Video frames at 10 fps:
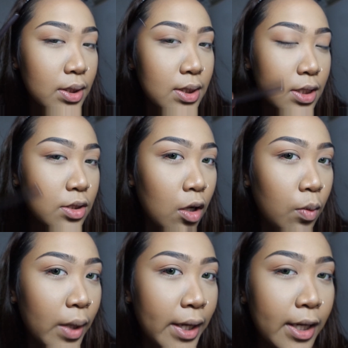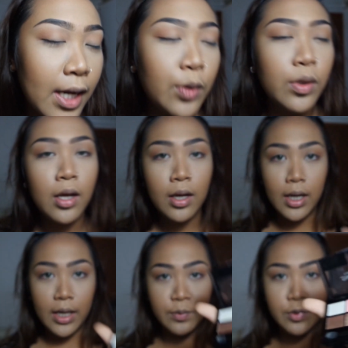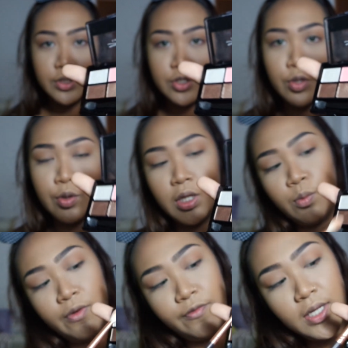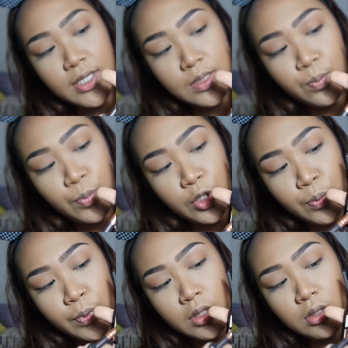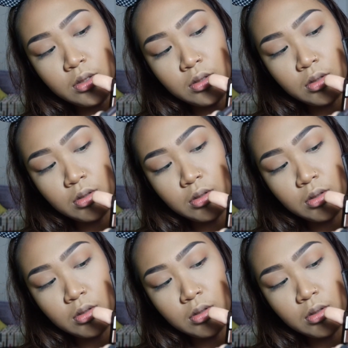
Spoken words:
Once it's all blended out, I'm going to go in with this purple